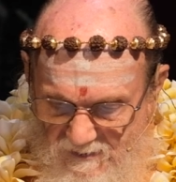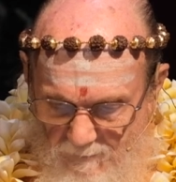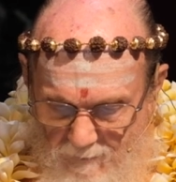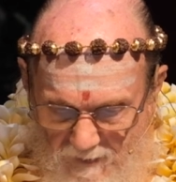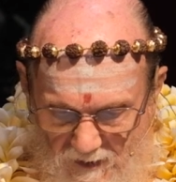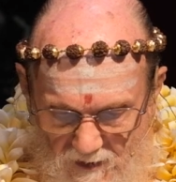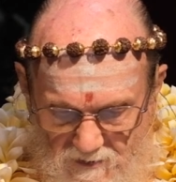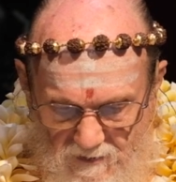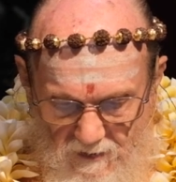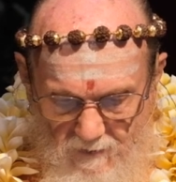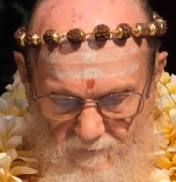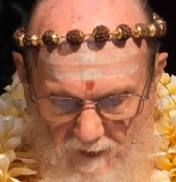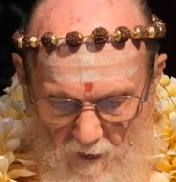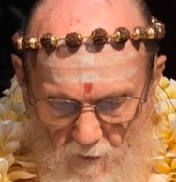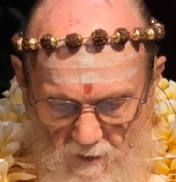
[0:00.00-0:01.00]
a
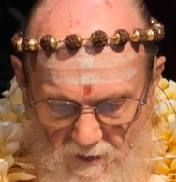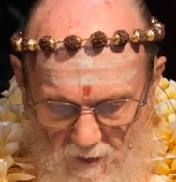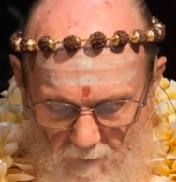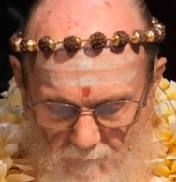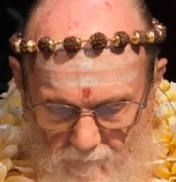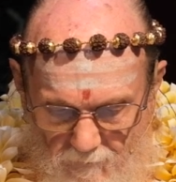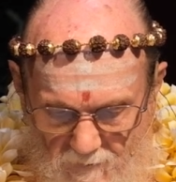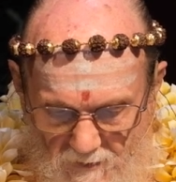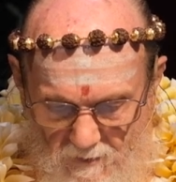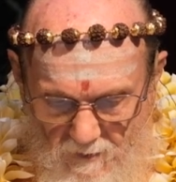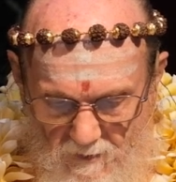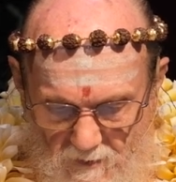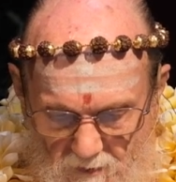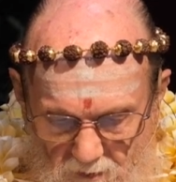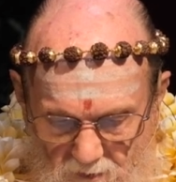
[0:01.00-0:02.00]
positive outcome,
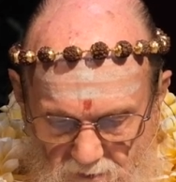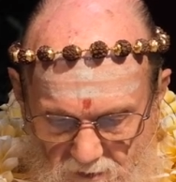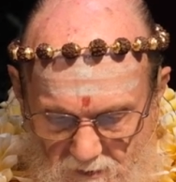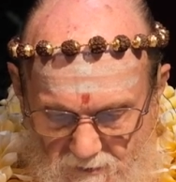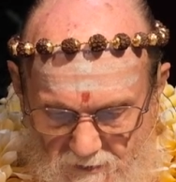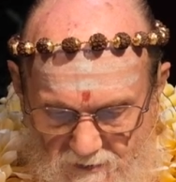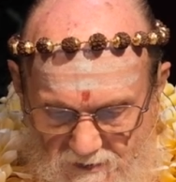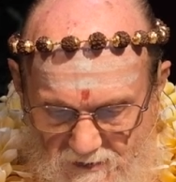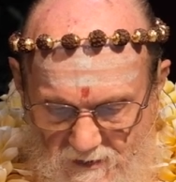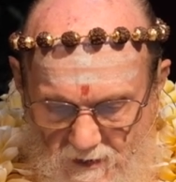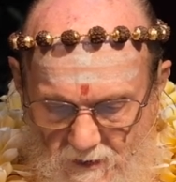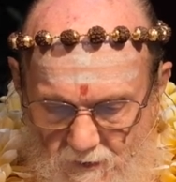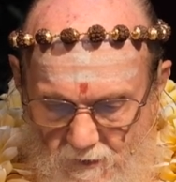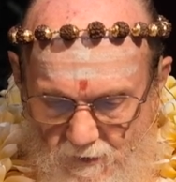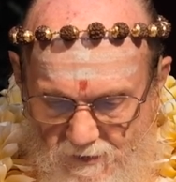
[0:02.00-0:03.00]
such as
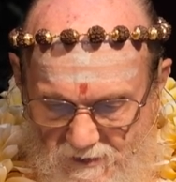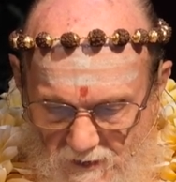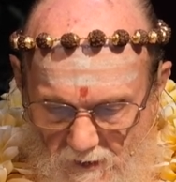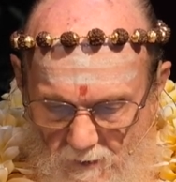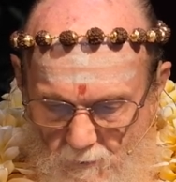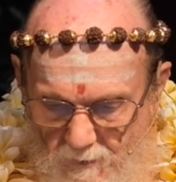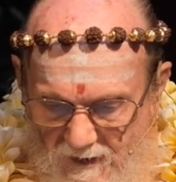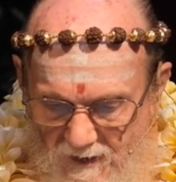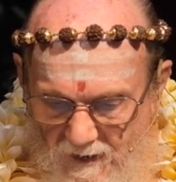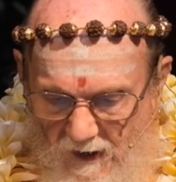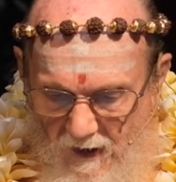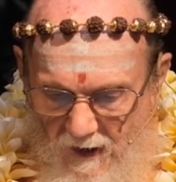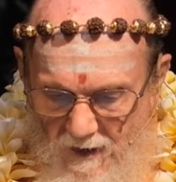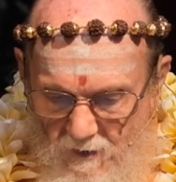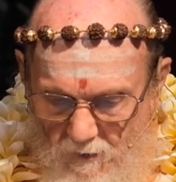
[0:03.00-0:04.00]
seeing your son being
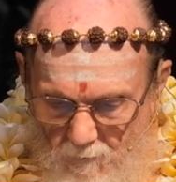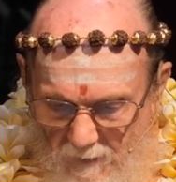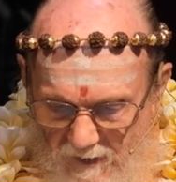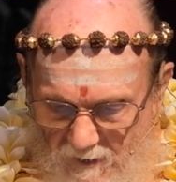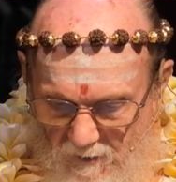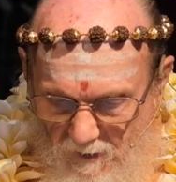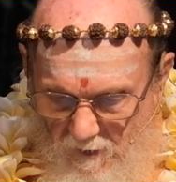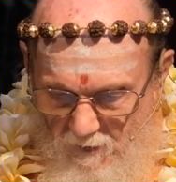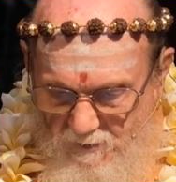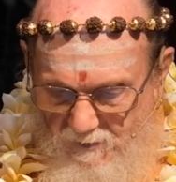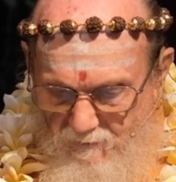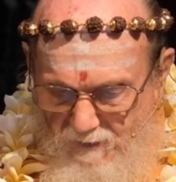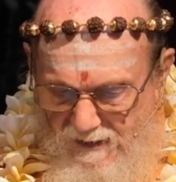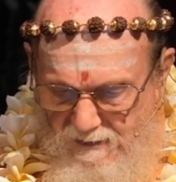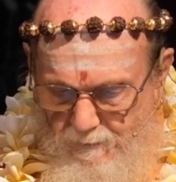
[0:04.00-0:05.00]
hired by a large
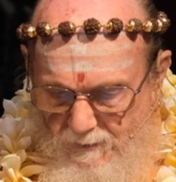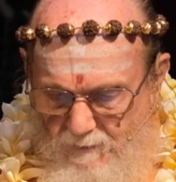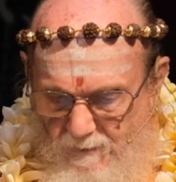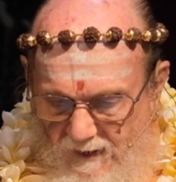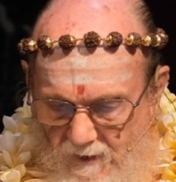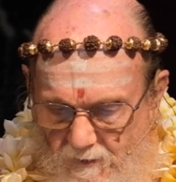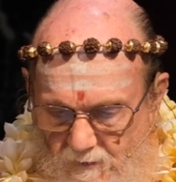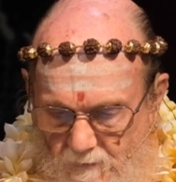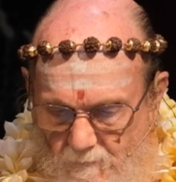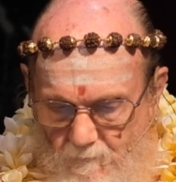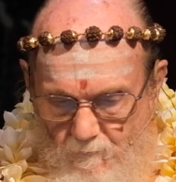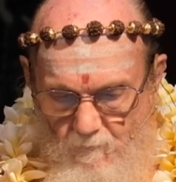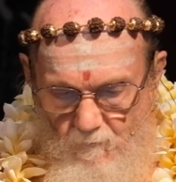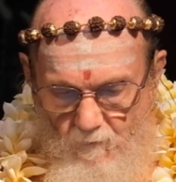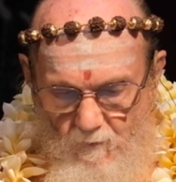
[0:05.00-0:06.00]
investment bank.
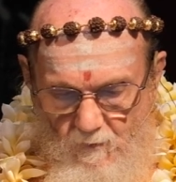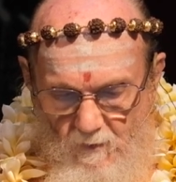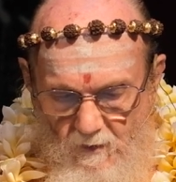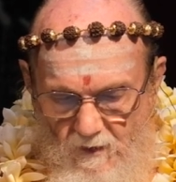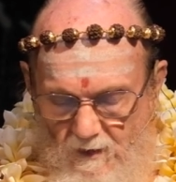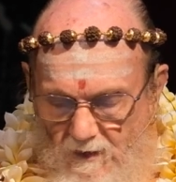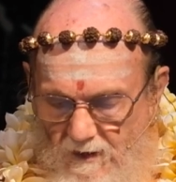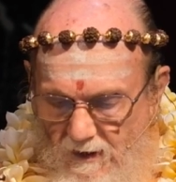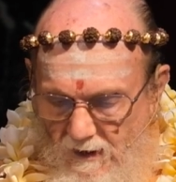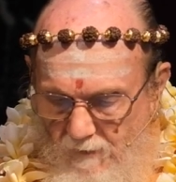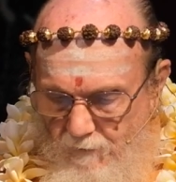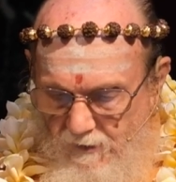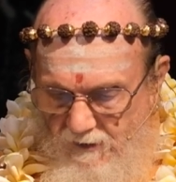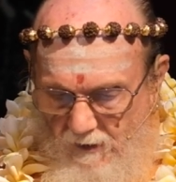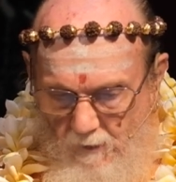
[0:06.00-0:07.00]

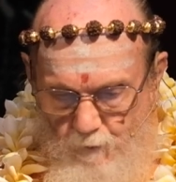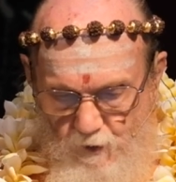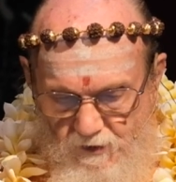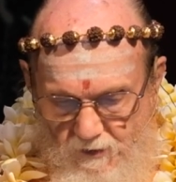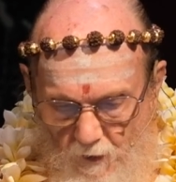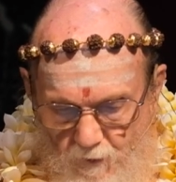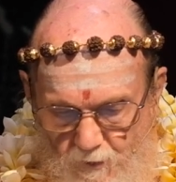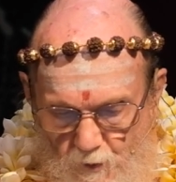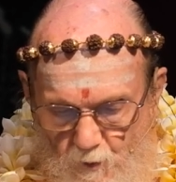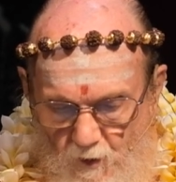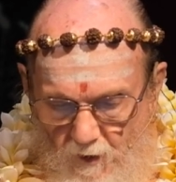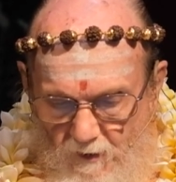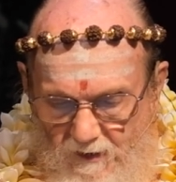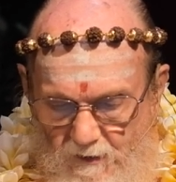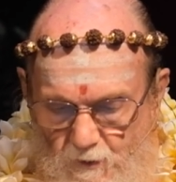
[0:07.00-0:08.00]
Every time you start to
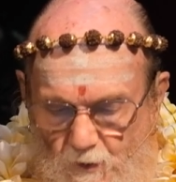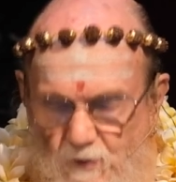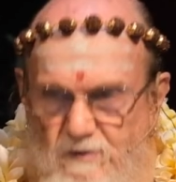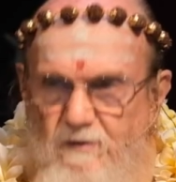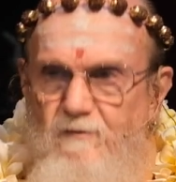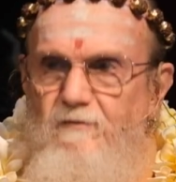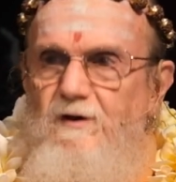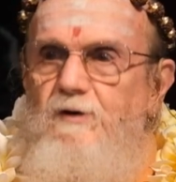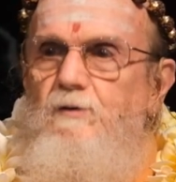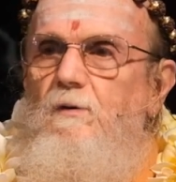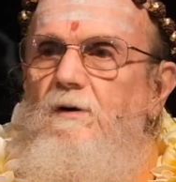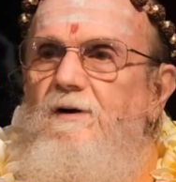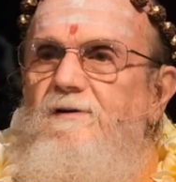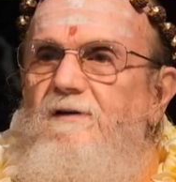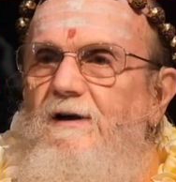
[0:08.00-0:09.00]
worry, use a
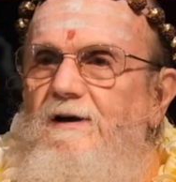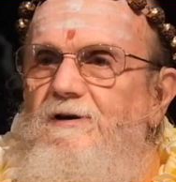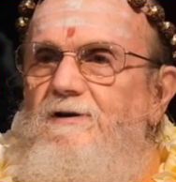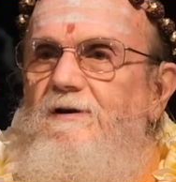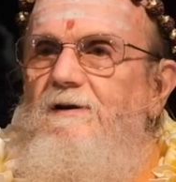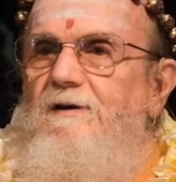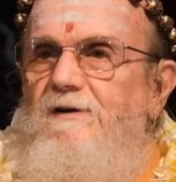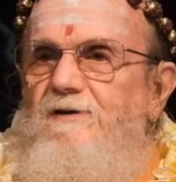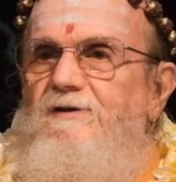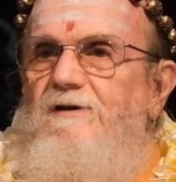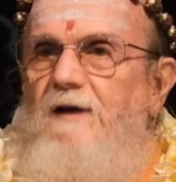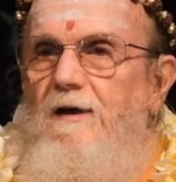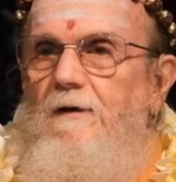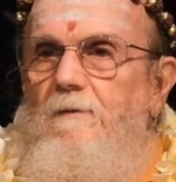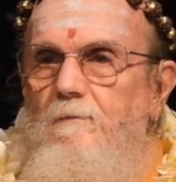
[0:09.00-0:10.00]
visualization
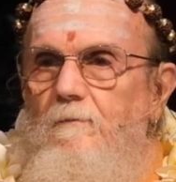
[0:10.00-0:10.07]
instead.